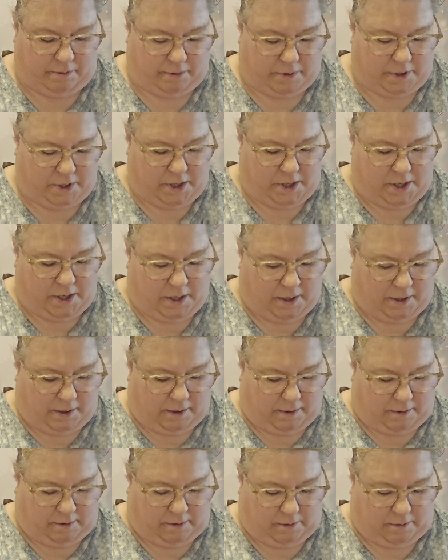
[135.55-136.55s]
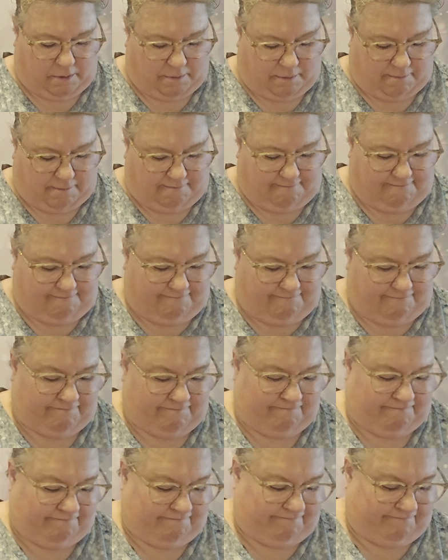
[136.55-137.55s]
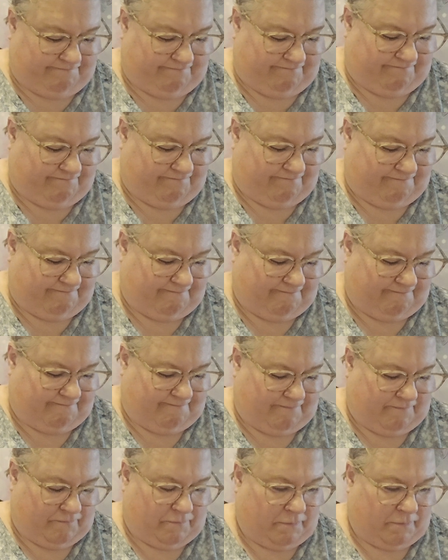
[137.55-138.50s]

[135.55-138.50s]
(no one is talking)